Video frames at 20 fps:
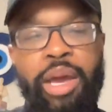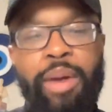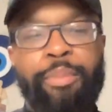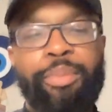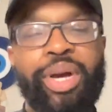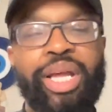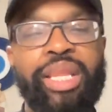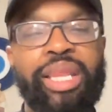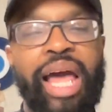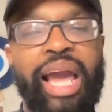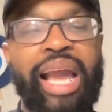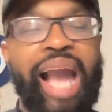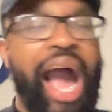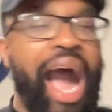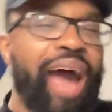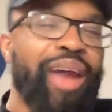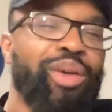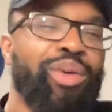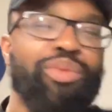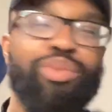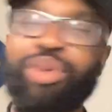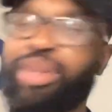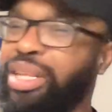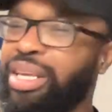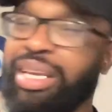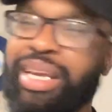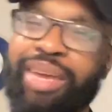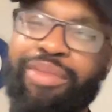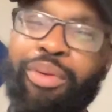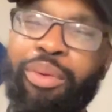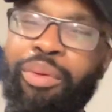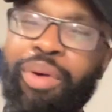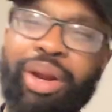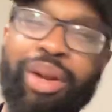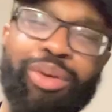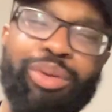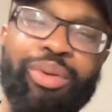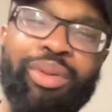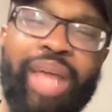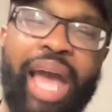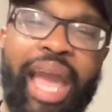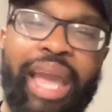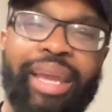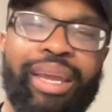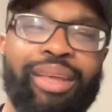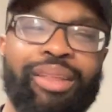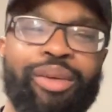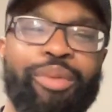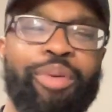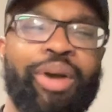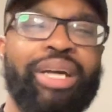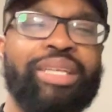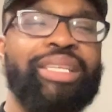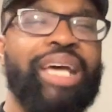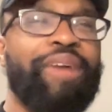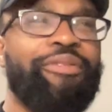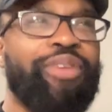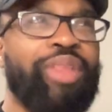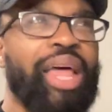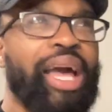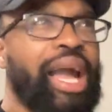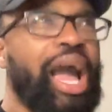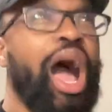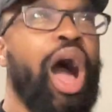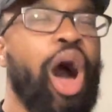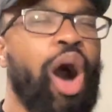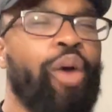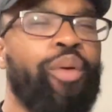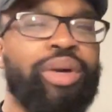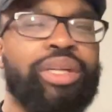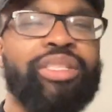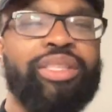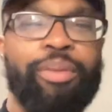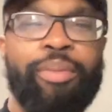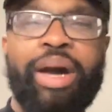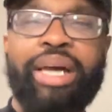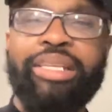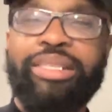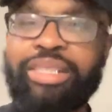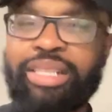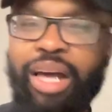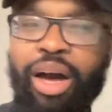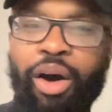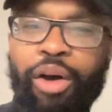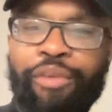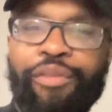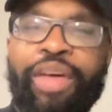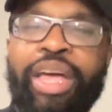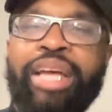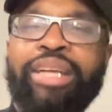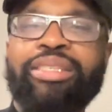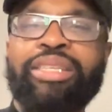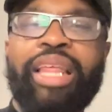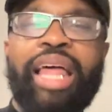But, like, I don't really even want to do that either because I feel like I owe it to myself to,